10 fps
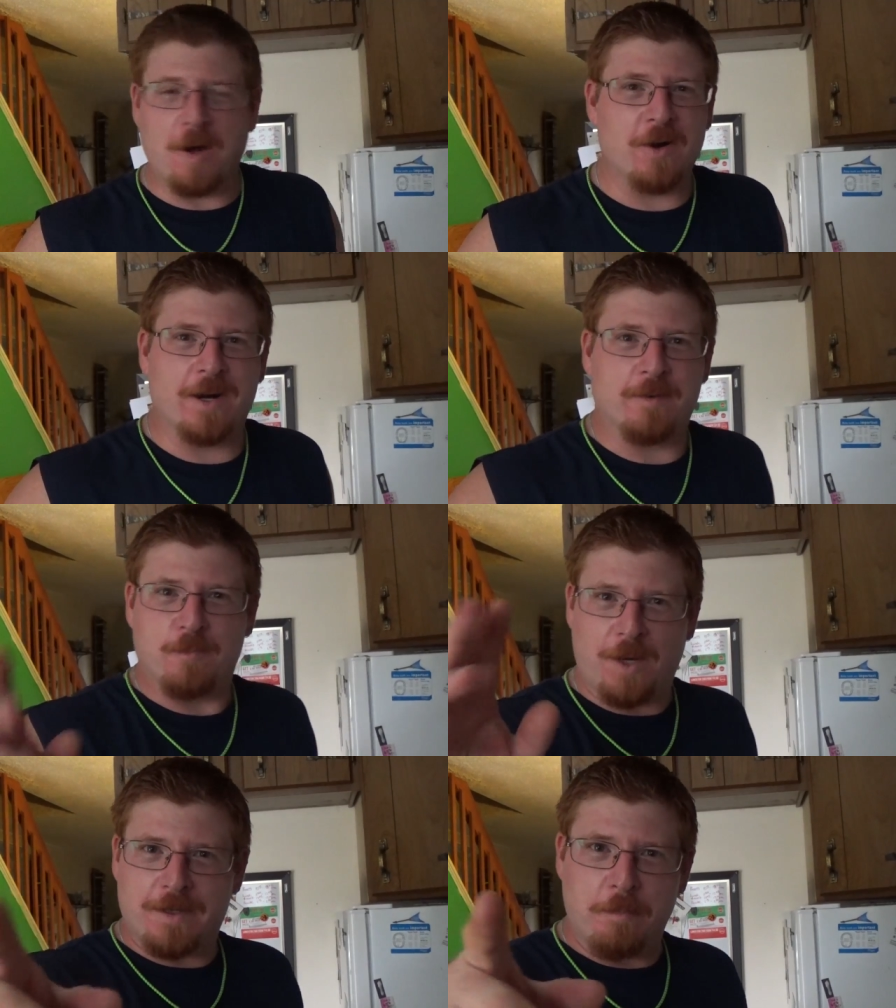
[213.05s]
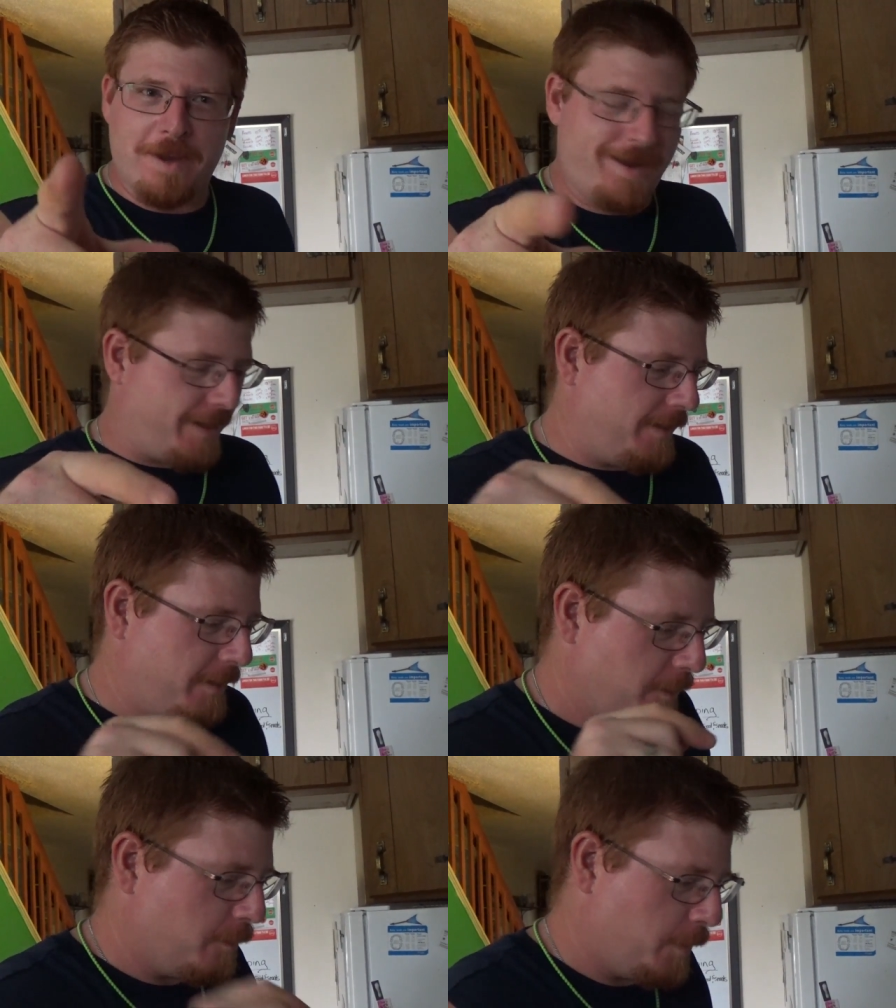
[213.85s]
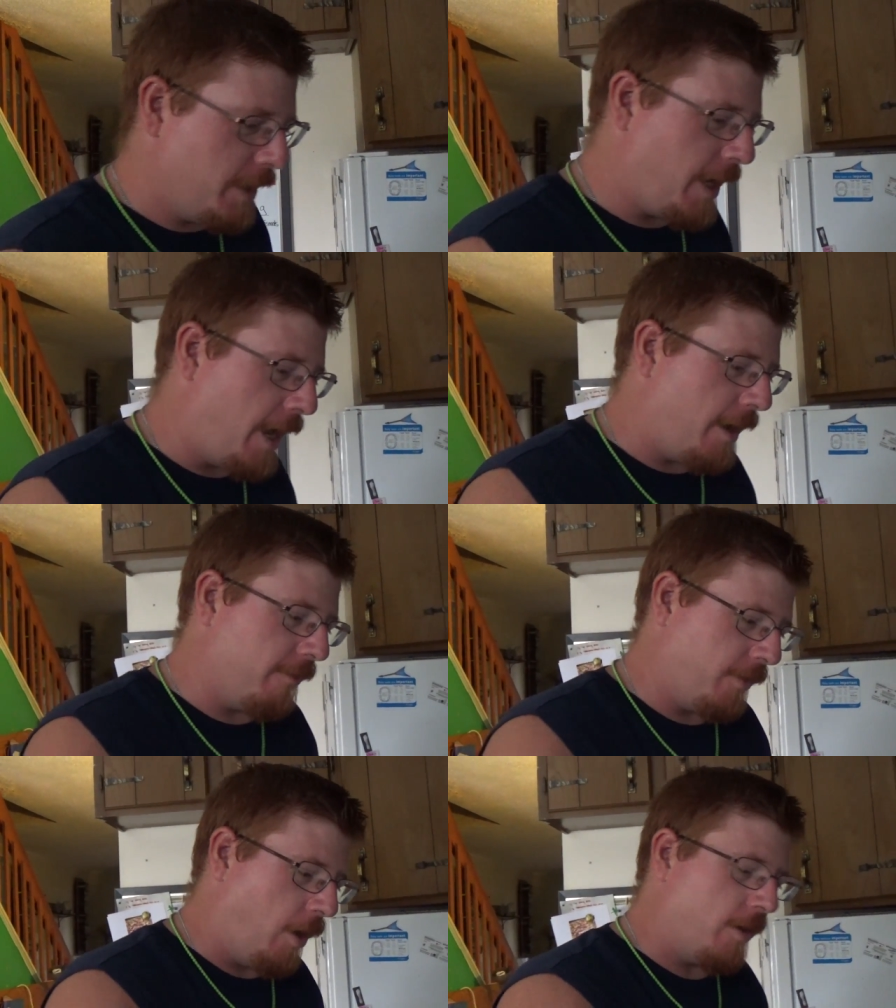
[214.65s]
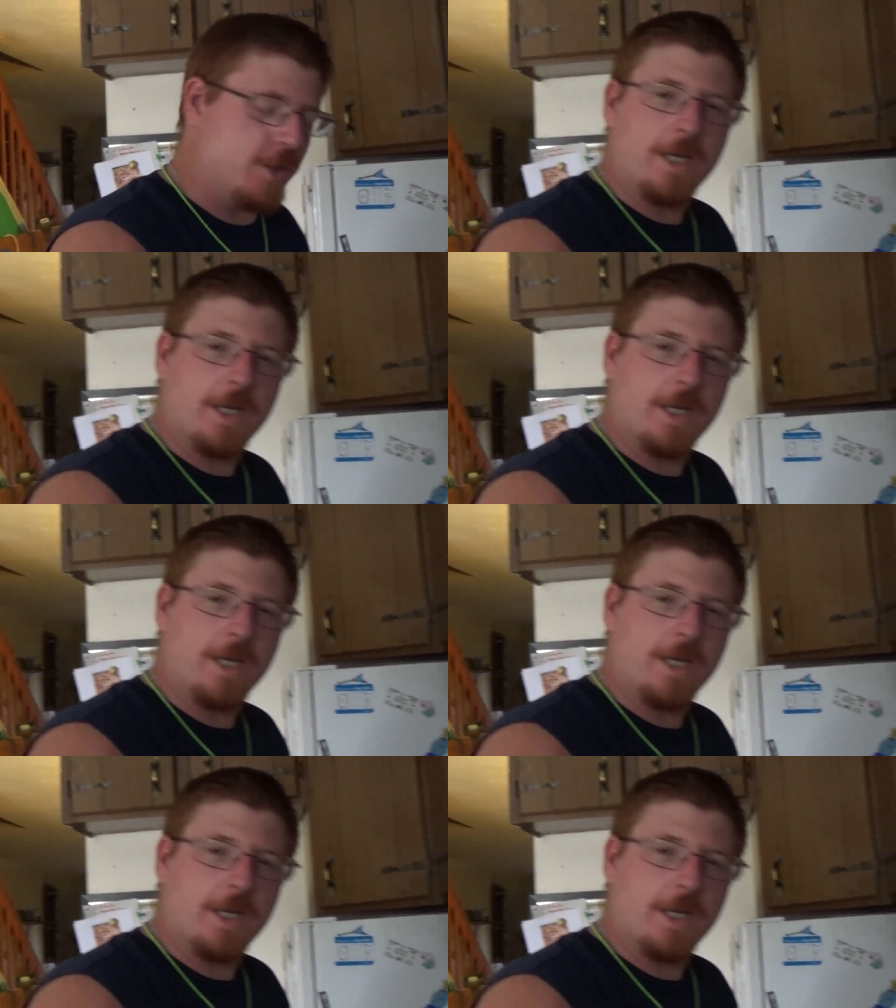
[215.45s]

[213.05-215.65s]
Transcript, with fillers: All right, welcome back. We have our